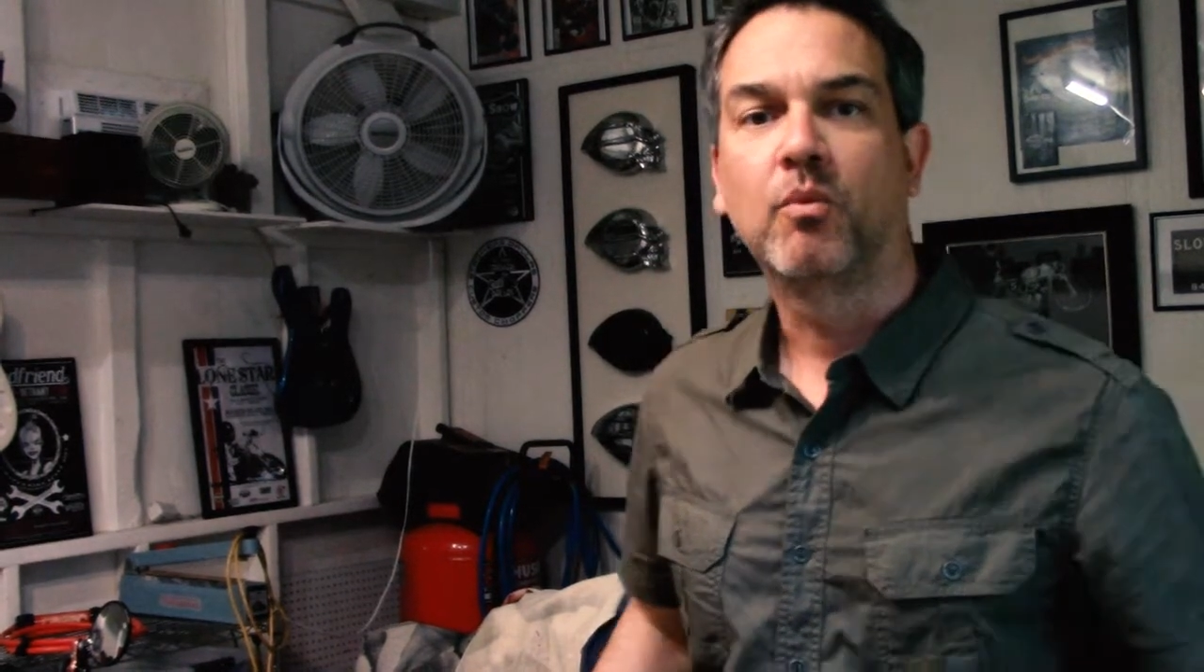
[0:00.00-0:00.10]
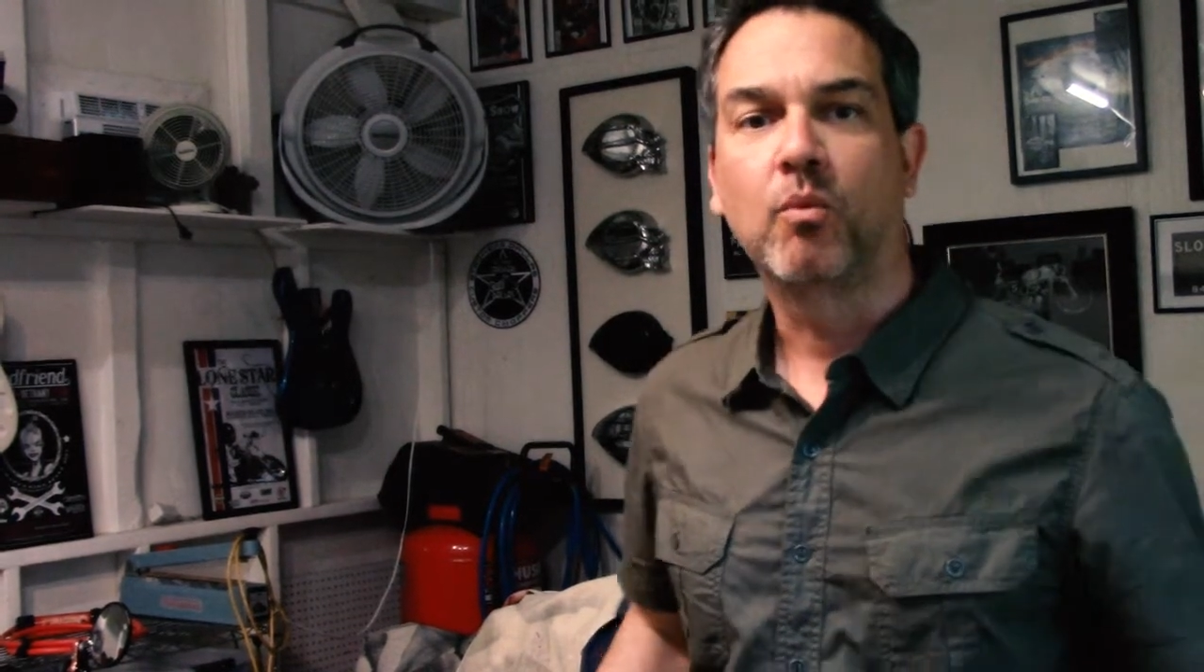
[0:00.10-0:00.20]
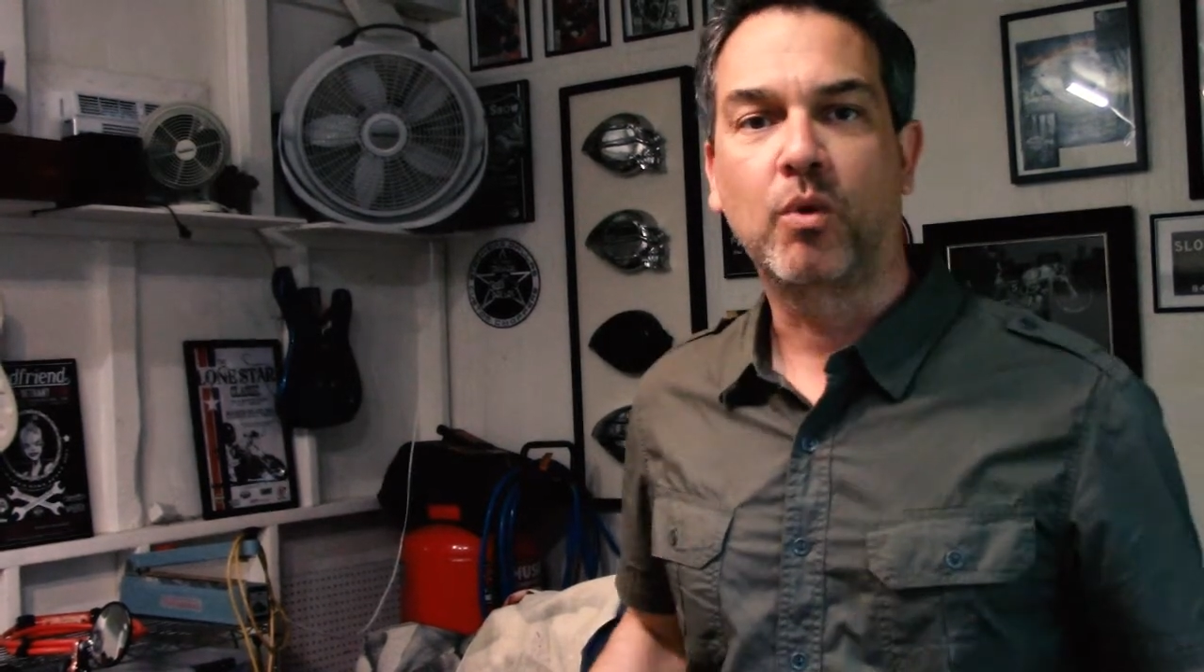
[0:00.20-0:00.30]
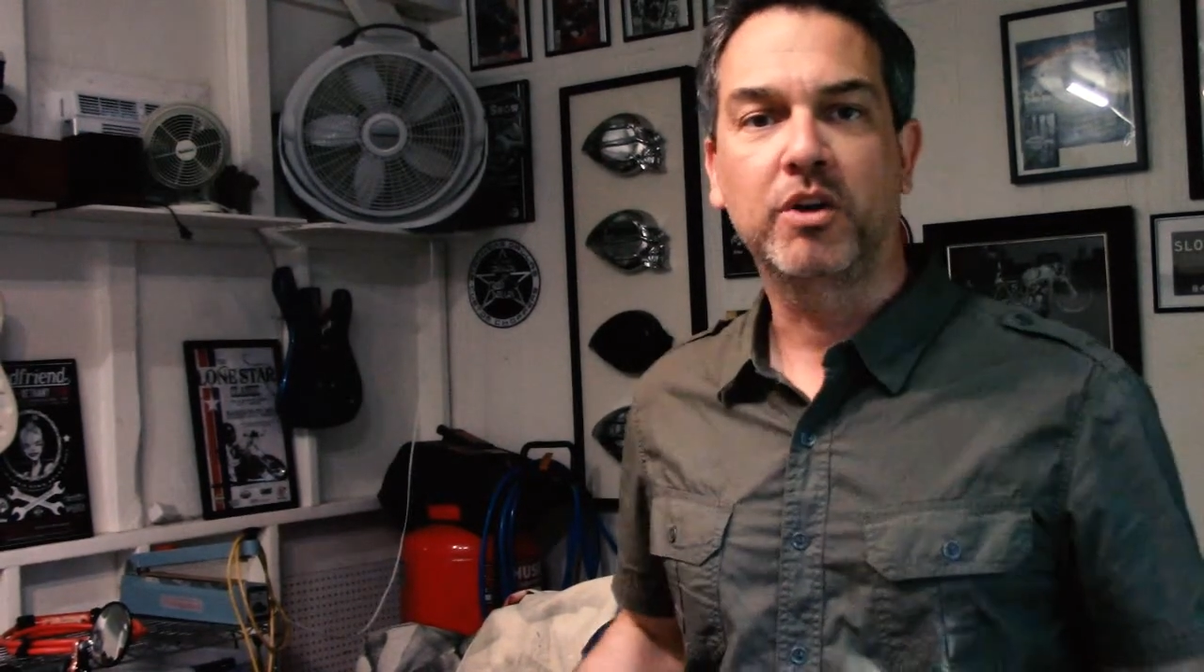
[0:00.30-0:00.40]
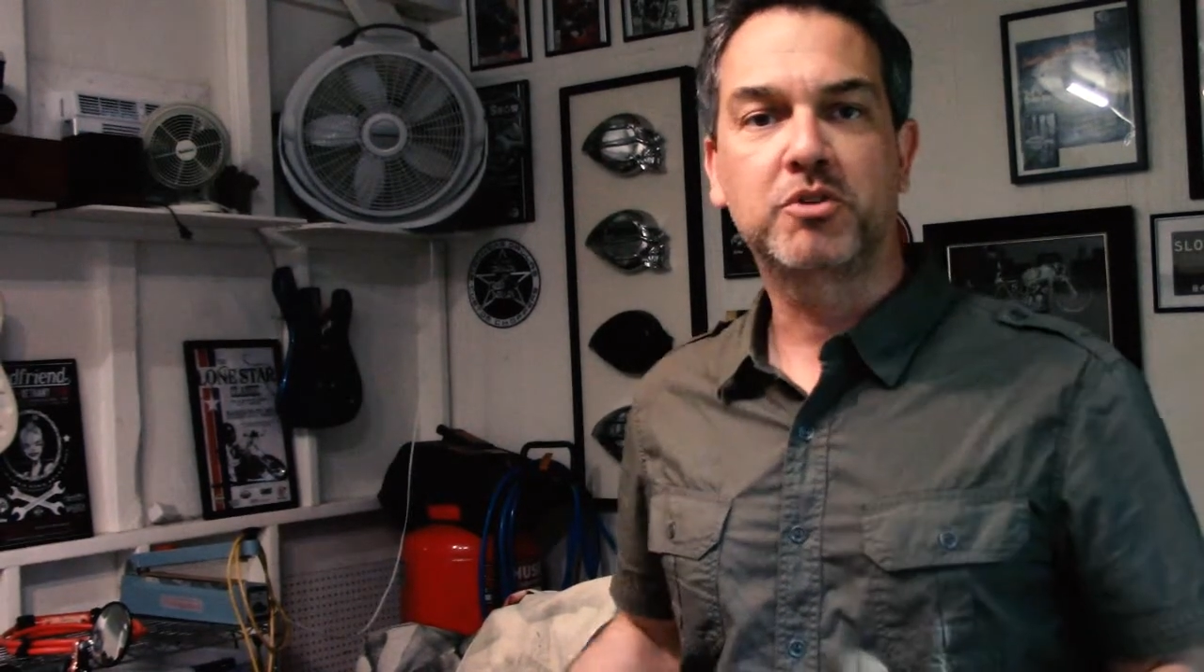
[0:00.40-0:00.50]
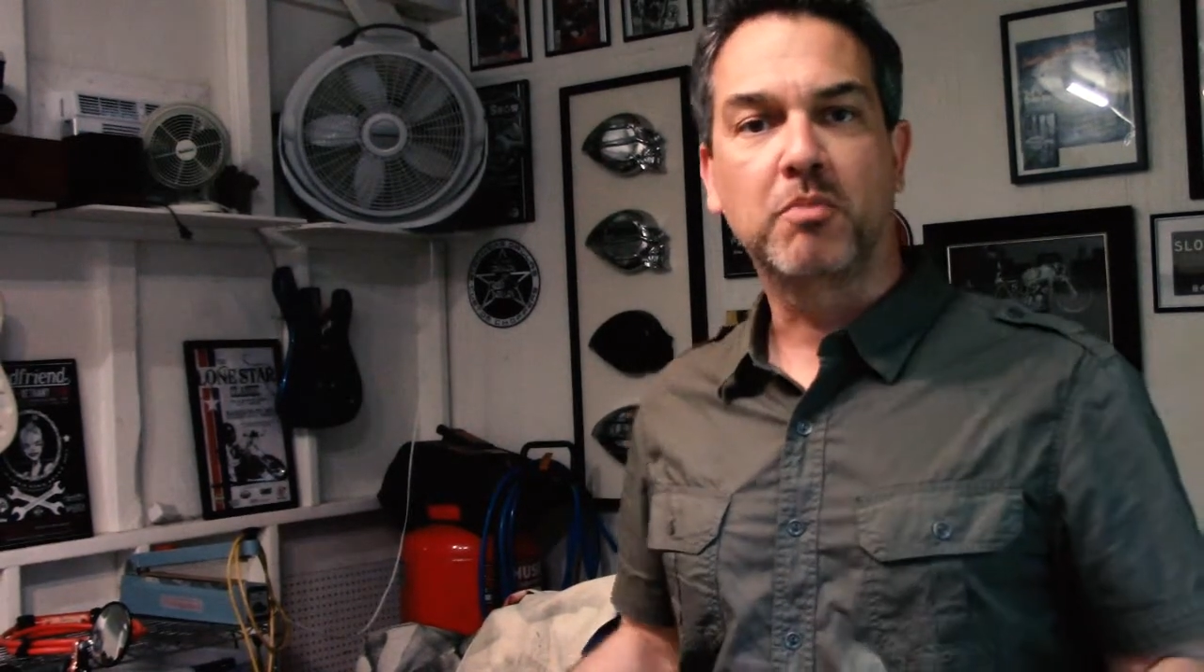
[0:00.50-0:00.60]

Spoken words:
Wish